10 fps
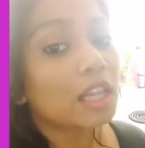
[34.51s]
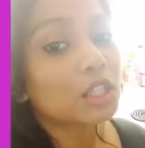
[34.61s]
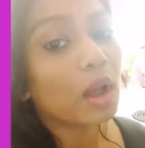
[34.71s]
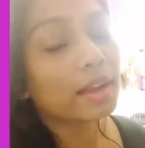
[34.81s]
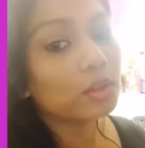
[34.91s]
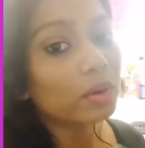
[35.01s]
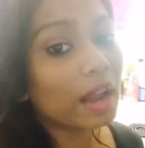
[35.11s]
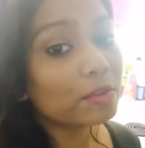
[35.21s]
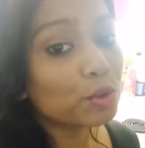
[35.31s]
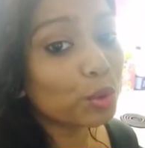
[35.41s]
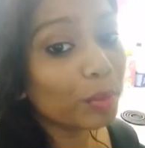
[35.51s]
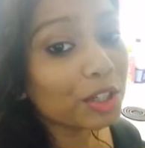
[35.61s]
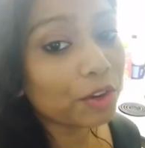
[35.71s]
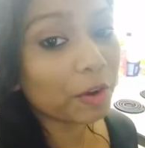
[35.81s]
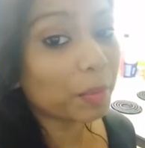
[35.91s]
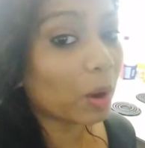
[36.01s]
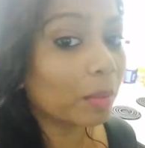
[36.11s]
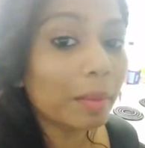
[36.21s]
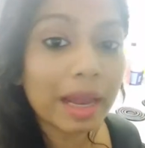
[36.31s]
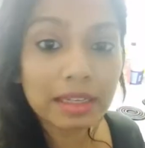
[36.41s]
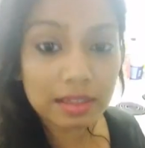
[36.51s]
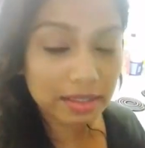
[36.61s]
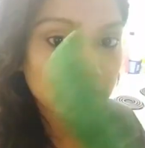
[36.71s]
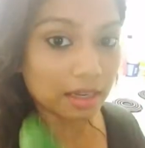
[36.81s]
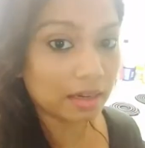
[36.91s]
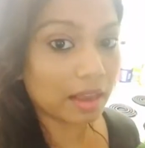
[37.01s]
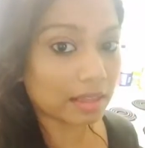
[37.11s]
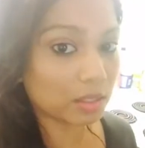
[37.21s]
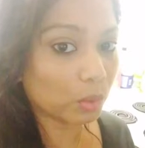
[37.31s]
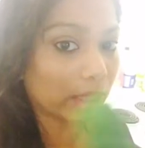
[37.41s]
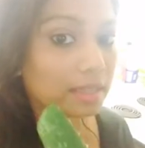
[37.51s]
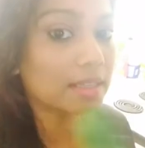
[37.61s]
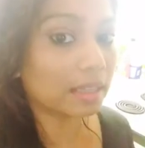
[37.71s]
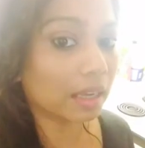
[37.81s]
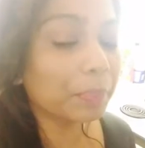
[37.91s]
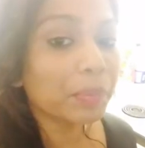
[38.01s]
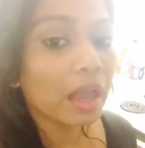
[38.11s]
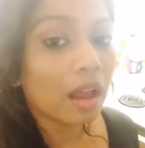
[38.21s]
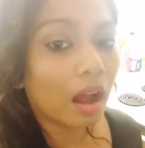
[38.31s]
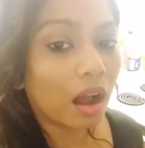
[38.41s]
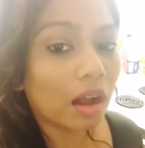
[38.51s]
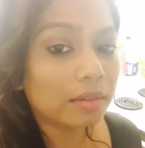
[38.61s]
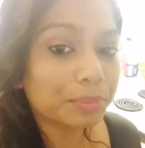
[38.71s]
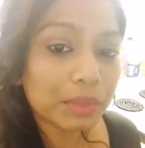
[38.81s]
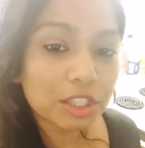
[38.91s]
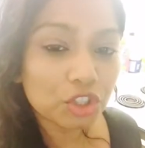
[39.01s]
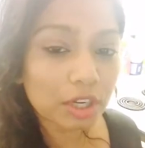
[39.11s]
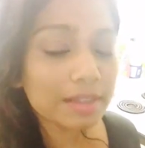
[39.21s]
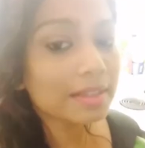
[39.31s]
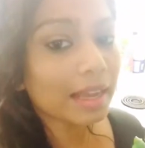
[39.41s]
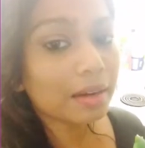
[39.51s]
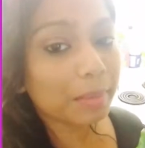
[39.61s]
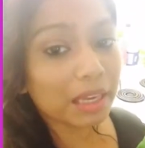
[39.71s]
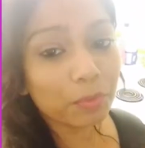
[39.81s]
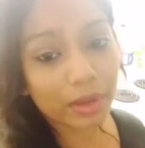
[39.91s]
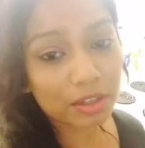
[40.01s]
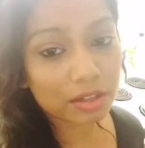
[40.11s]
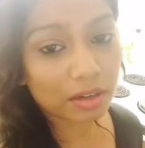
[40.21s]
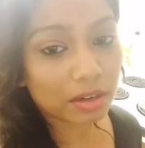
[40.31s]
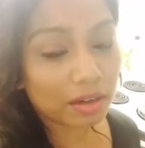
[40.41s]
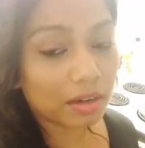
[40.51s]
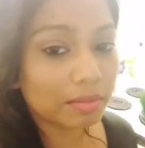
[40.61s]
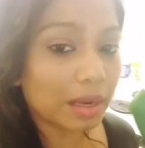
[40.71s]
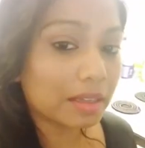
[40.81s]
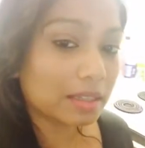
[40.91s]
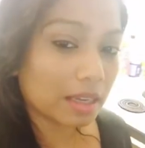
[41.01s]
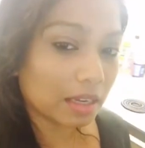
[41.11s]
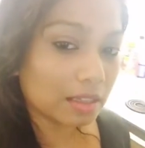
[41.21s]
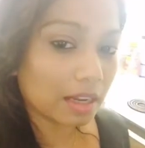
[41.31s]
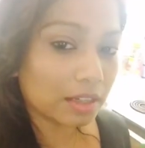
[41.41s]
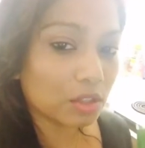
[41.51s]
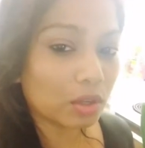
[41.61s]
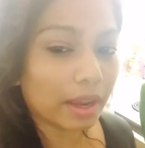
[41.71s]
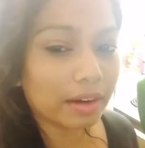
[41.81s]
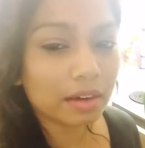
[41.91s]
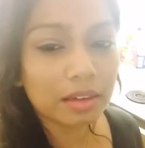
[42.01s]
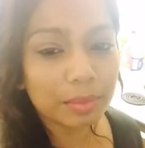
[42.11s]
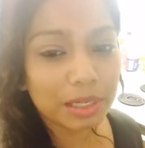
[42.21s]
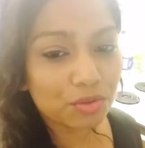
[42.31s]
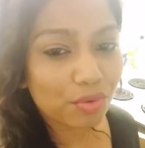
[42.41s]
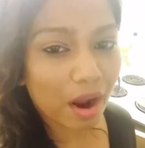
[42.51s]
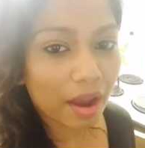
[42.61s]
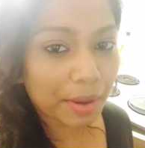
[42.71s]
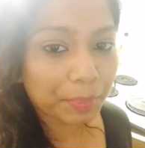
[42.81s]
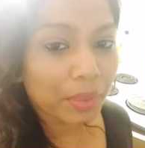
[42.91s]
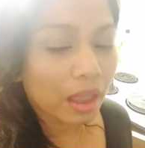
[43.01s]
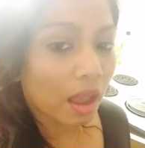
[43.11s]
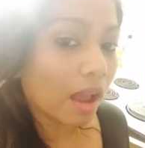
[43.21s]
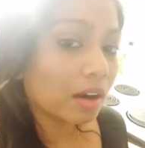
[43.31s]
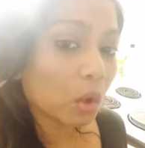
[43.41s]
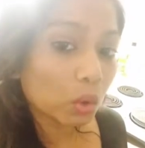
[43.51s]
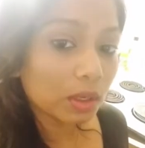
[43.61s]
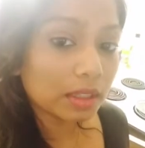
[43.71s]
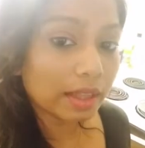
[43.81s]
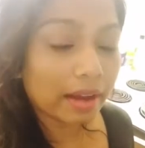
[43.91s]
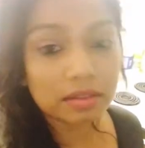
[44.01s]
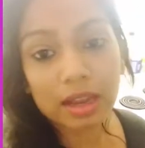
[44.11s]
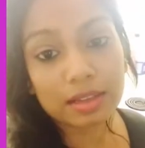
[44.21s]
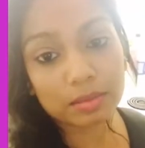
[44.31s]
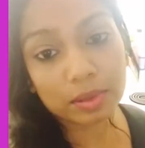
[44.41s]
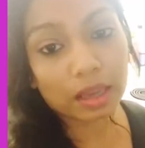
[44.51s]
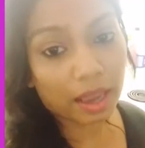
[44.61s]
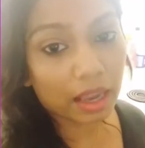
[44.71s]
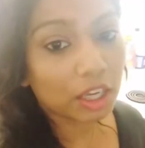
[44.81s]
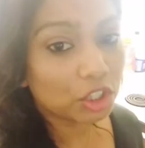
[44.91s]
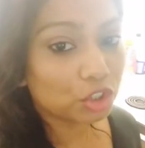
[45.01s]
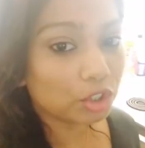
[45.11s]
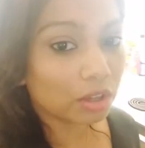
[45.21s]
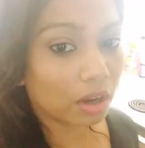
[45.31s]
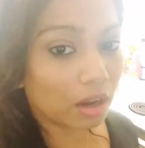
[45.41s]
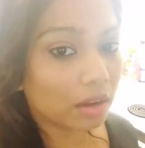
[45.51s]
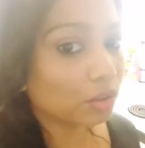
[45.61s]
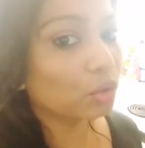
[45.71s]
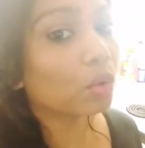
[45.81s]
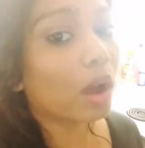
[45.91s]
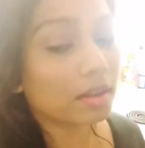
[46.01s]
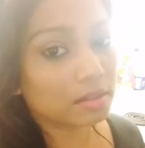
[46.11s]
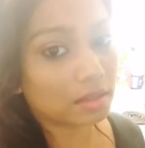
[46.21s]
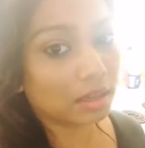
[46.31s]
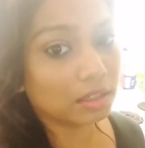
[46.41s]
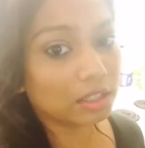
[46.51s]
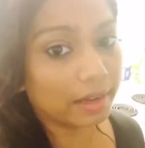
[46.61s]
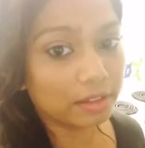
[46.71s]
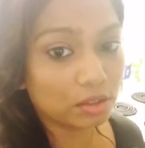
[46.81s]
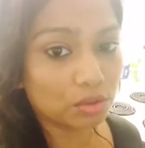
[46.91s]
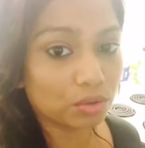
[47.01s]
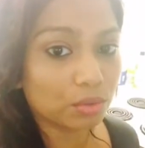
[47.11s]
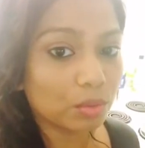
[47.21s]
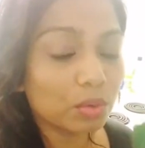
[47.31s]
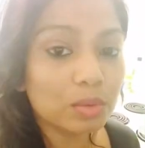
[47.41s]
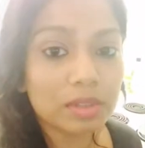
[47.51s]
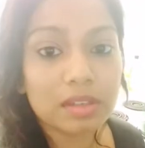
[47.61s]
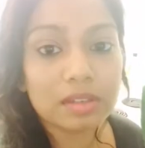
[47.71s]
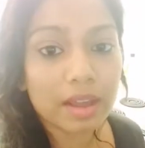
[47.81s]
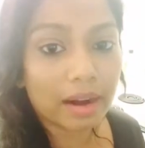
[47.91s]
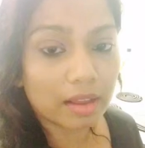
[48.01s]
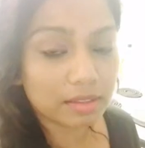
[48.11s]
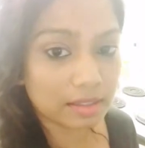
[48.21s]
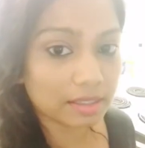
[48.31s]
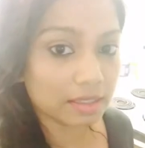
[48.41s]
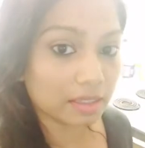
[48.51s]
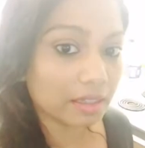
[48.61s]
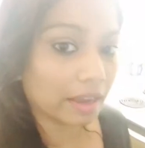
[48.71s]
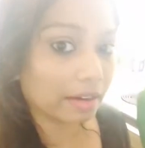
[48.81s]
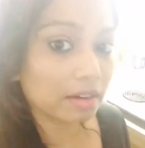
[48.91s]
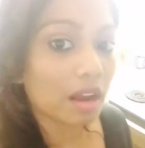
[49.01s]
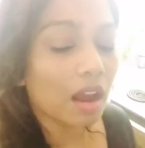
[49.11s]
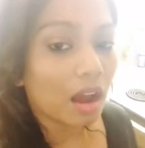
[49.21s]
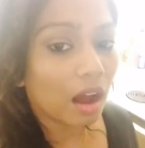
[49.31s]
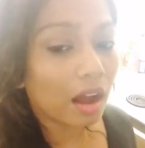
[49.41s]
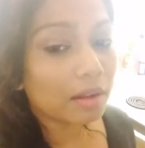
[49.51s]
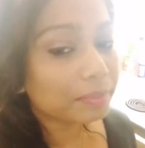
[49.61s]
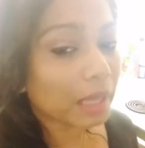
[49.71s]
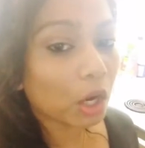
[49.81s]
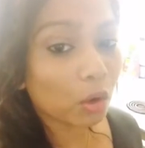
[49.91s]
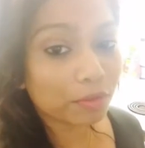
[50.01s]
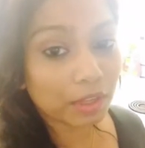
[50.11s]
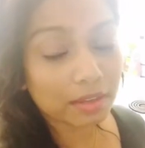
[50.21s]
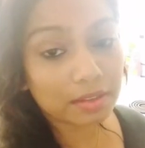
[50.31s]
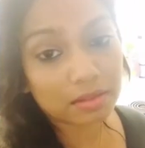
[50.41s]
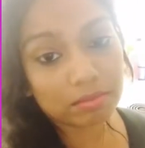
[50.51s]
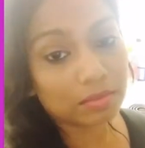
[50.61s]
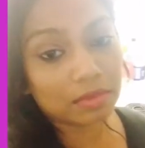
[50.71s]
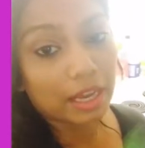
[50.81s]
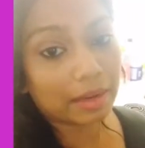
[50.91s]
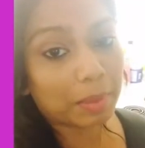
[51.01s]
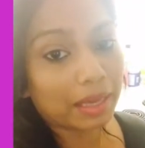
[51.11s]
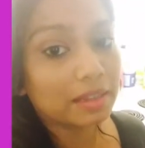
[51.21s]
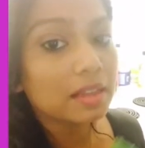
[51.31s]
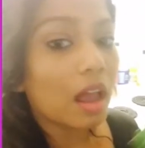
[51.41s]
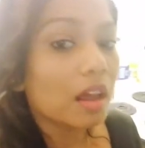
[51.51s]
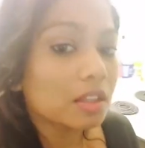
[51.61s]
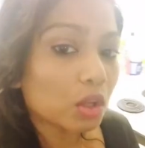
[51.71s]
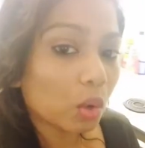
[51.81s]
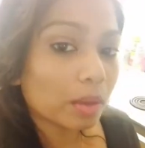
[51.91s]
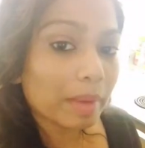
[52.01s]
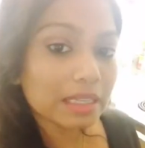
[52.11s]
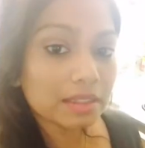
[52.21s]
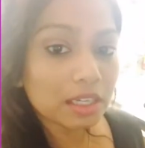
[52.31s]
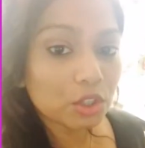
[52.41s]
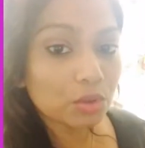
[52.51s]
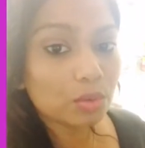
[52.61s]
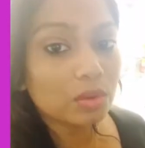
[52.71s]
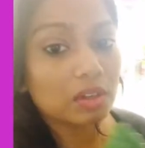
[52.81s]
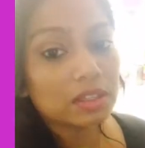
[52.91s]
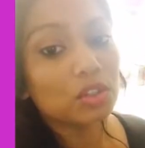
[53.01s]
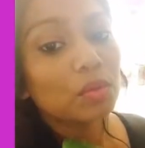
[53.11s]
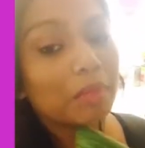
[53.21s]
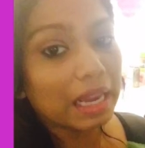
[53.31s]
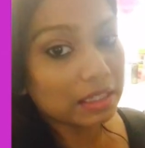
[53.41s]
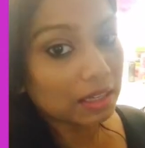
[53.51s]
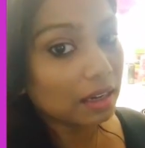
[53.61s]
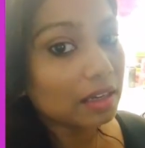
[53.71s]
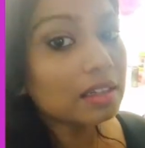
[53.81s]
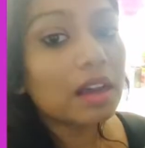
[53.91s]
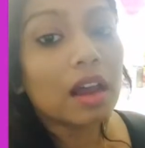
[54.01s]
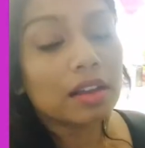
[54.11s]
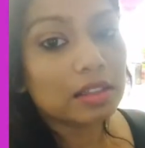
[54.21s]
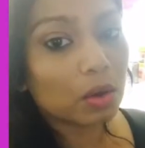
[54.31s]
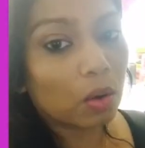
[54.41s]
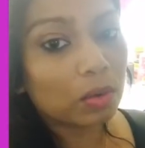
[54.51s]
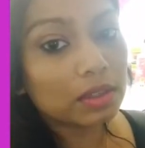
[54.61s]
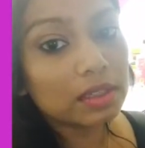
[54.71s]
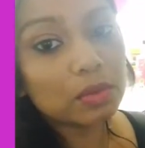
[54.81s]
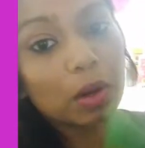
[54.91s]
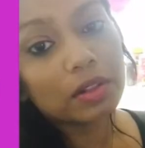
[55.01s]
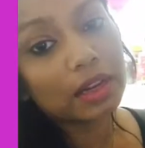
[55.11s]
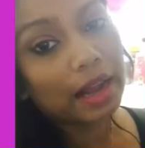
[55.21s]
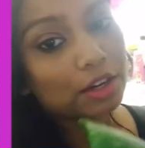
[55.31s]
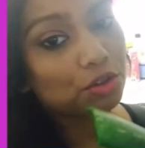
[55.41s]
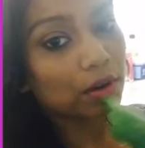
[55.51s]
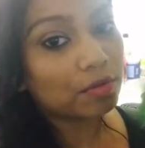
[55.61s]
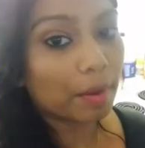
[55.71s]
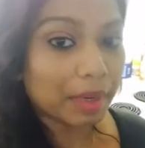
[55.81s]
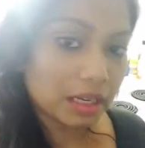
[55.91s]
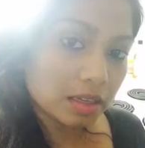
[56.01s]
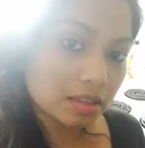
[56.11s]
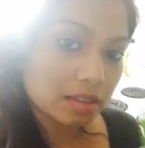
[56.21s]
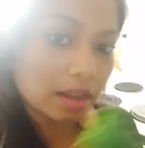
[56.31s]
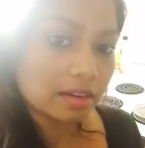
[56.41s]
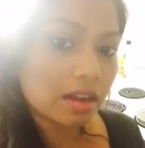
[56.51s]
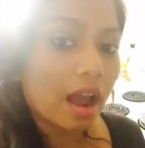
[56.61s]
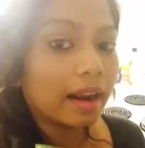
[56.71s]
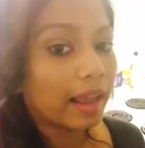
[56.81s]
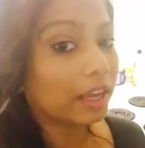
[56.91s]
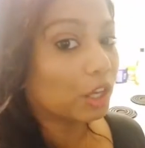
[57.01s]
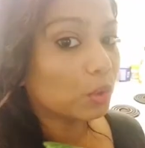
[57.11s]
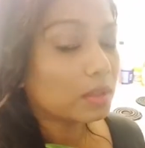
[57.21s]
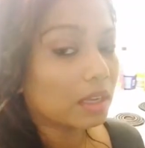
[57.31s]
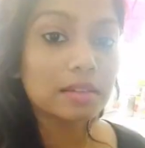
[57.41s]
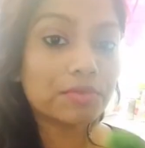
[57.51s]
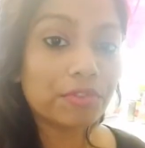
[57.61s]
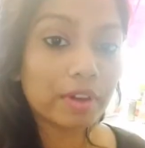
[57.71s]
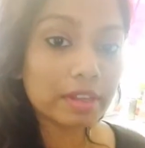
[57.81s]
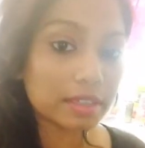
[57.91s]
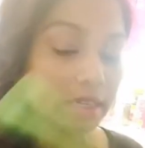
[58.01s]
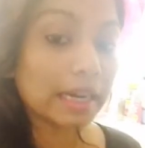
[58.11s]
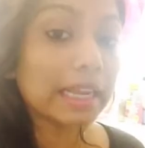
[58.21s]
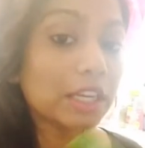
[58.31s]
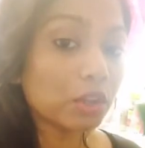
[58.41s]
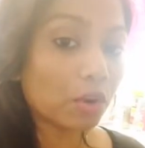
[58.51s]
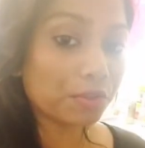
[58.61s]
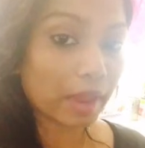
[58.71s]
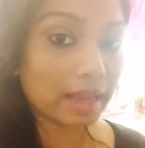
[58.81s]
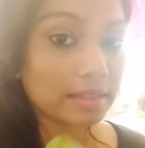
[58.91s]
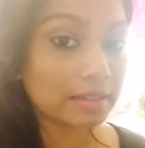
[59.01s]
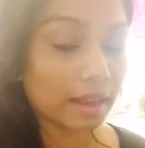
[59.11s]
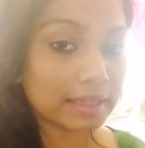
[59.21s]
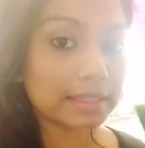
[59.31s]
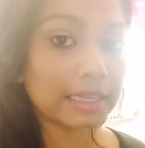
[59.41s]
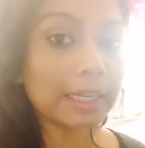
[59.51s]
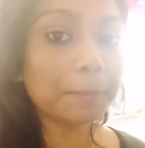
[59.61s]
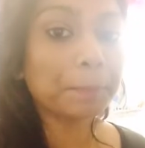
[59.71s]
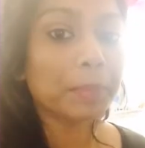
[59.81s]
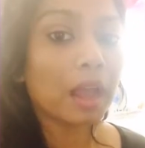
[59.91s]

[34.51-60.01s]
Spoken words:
So I don't have too much of a problematic skin, as you can see. It's just that being winter, my skin tends to get a little bit dry. And not only that, as we age, our skin tends to lose its elasticity and a lot of things take place. So the best thing to do is to maintain it. So this is one of the natural remedies that I like using. First, clean your face nicely.